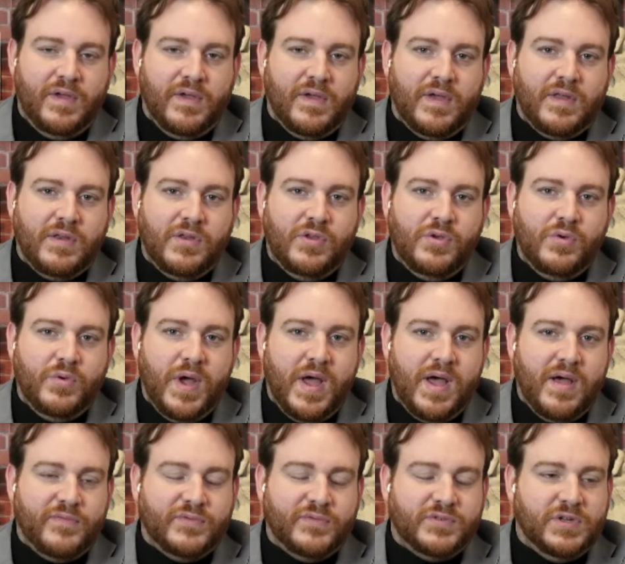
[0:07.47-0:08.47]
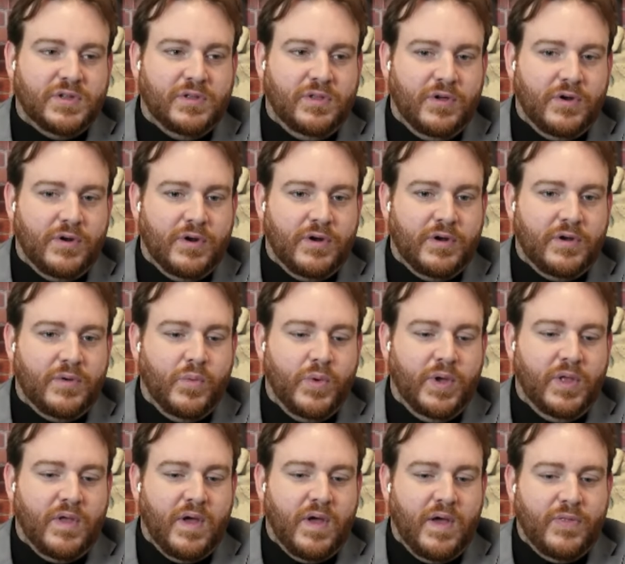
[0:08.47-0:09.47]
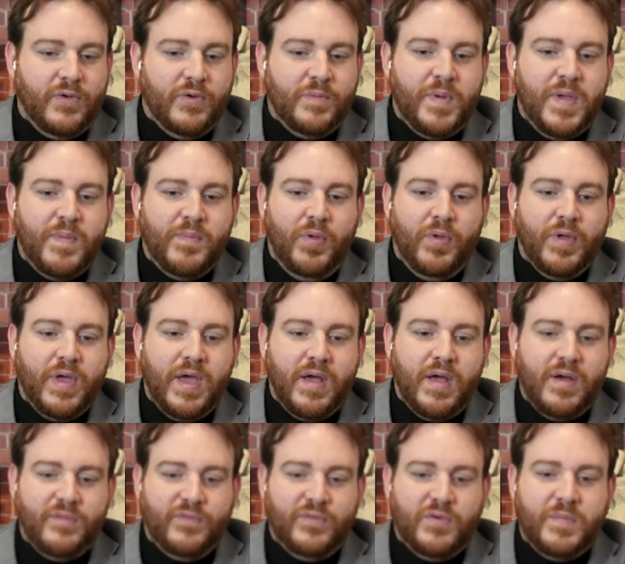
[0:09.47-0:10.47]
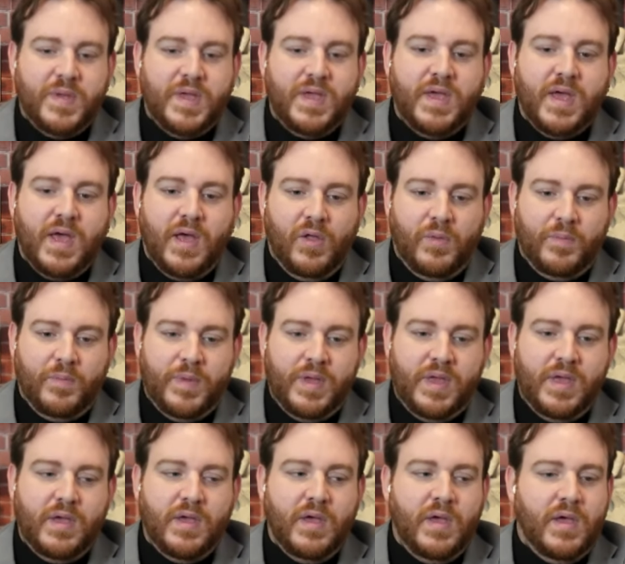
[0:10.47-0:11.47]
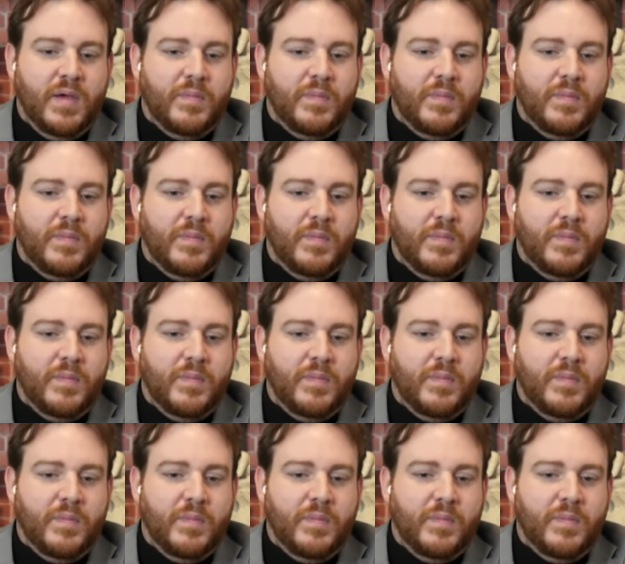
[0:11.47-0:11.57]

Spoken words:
And you have to learn, will other people care for me, help me,